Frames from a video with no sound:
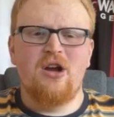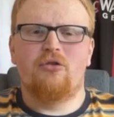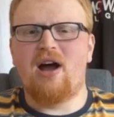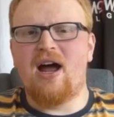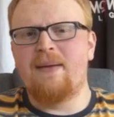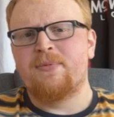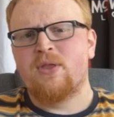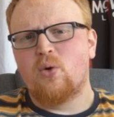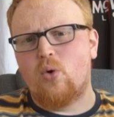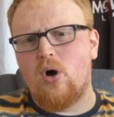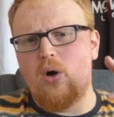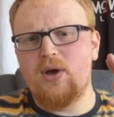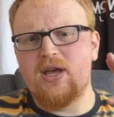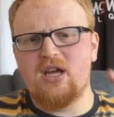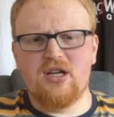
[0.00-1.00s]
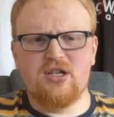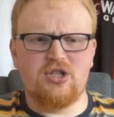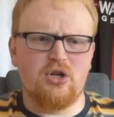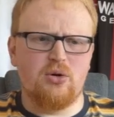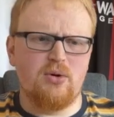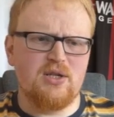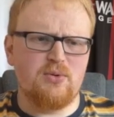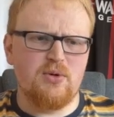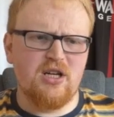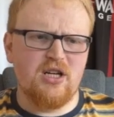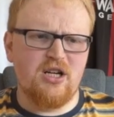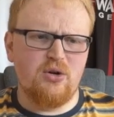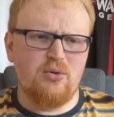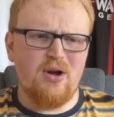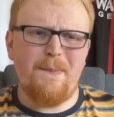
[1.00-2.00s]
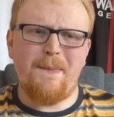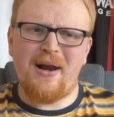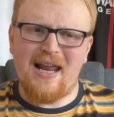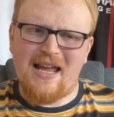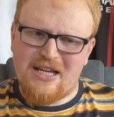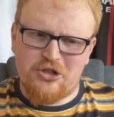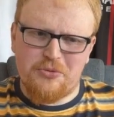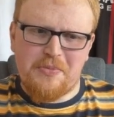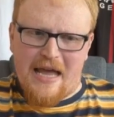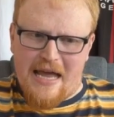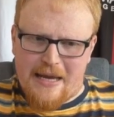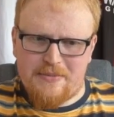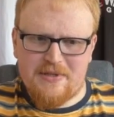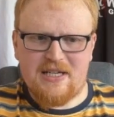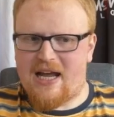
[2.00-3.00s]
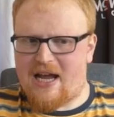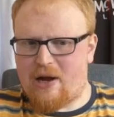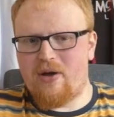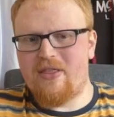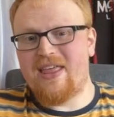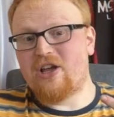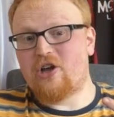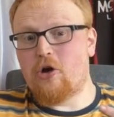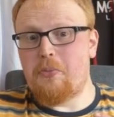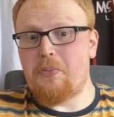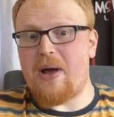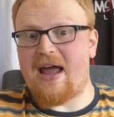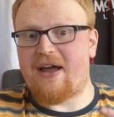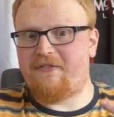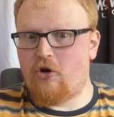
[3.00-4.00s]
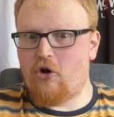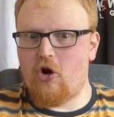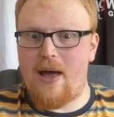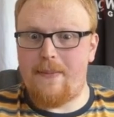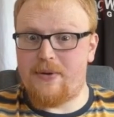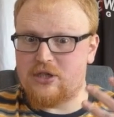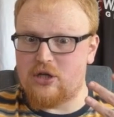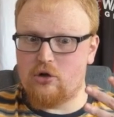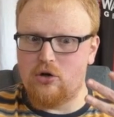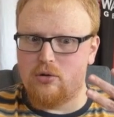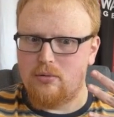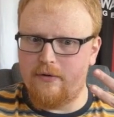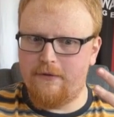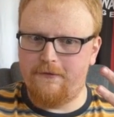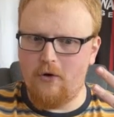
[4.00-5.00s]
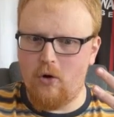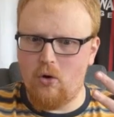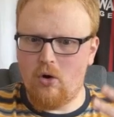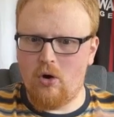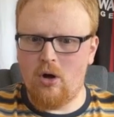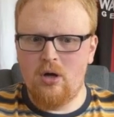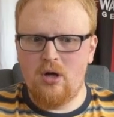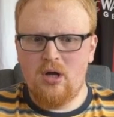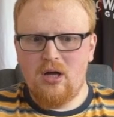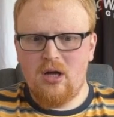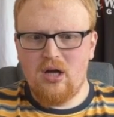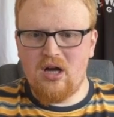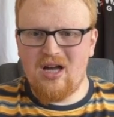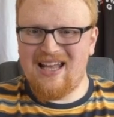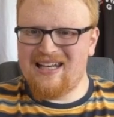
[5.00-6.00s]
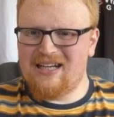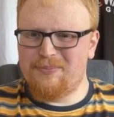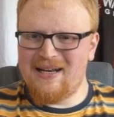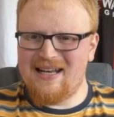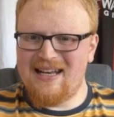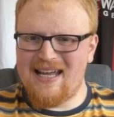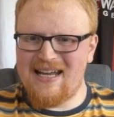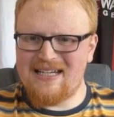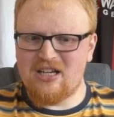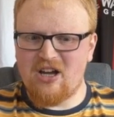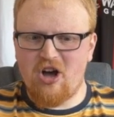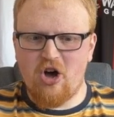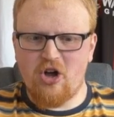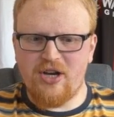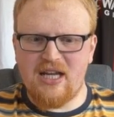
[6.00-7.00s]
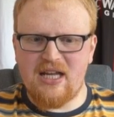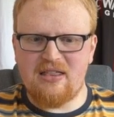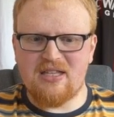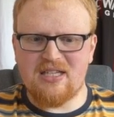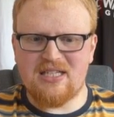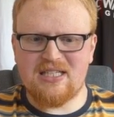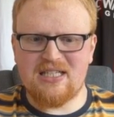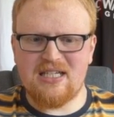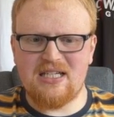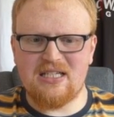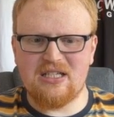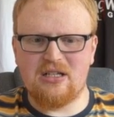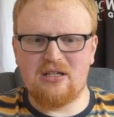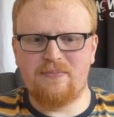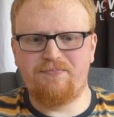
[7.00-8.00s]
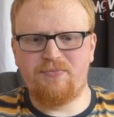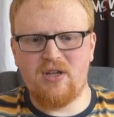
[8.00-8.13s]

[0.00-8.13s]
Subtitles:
Right, what we're going to do is we're going to play some games now and then come back for episode number 4 a little bit later on in the season.